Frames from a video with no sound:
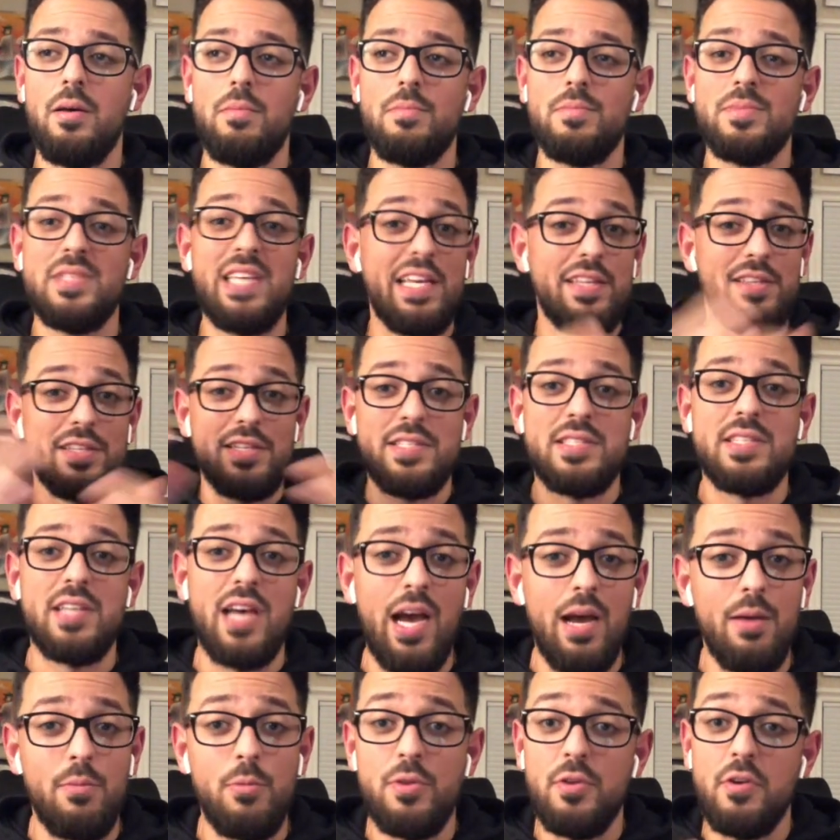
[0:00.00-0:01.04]
Take this
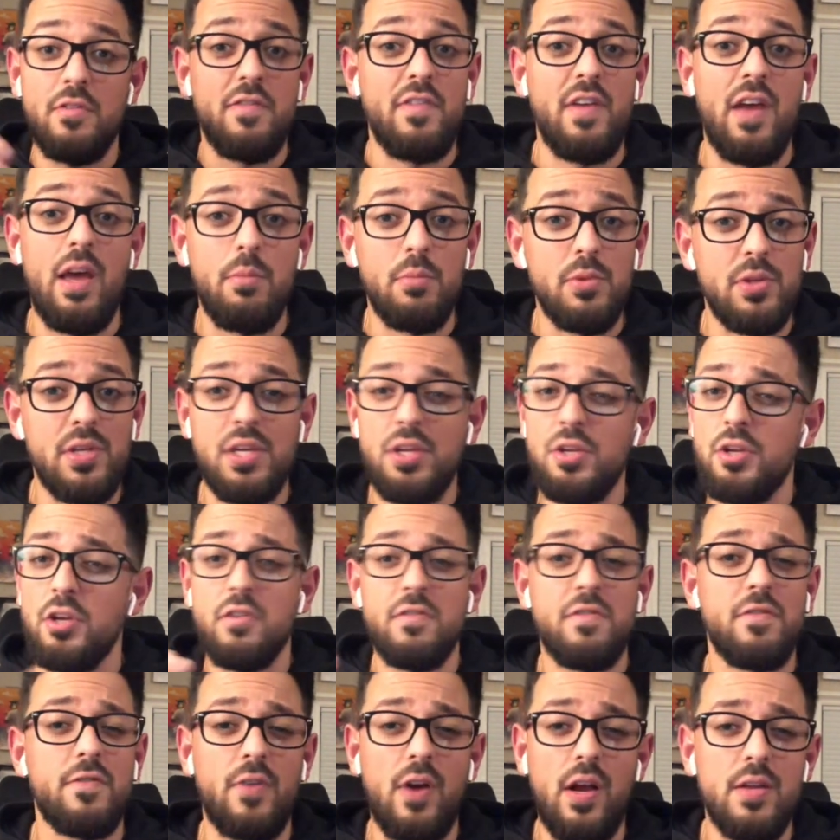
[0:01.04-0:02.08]
time with your family and your
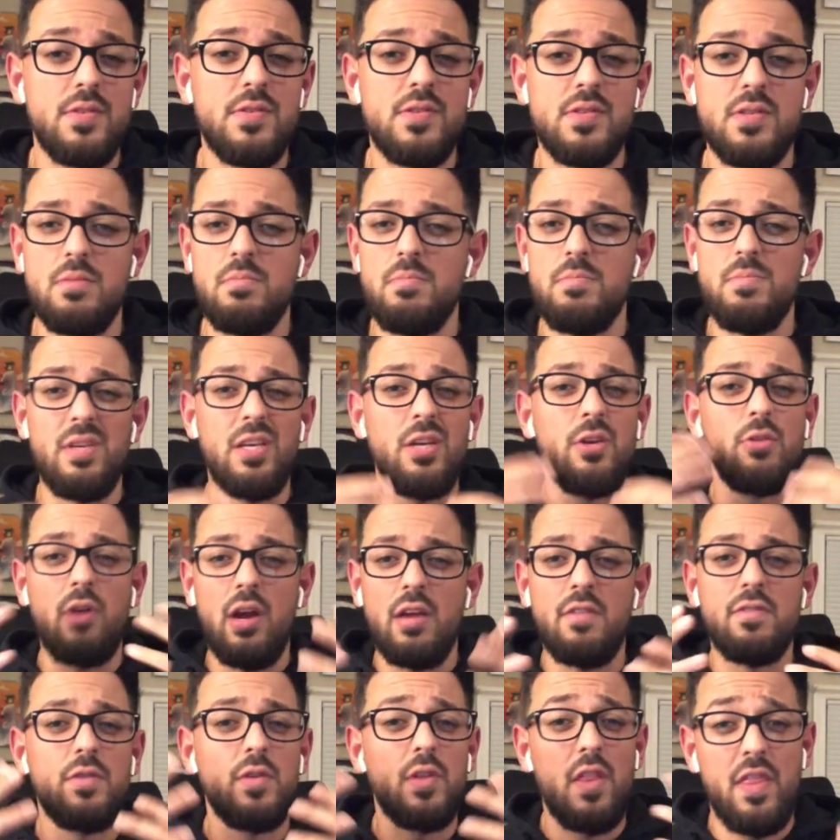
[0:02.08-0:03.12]
friends and be
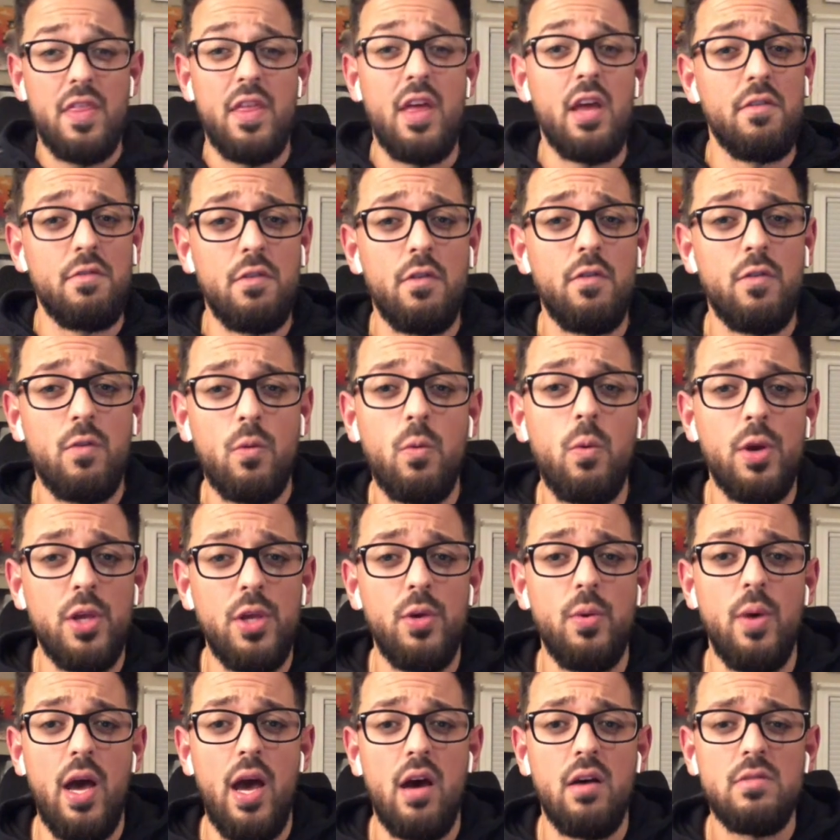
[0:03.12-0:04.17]
grateful and thankful for what you
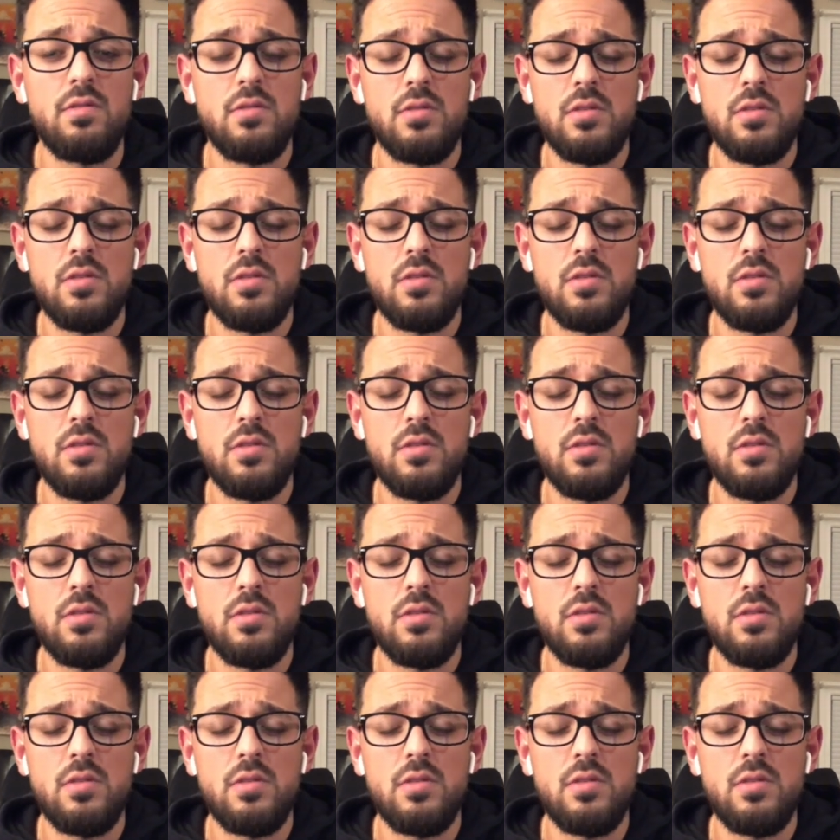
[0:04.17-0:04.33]
have.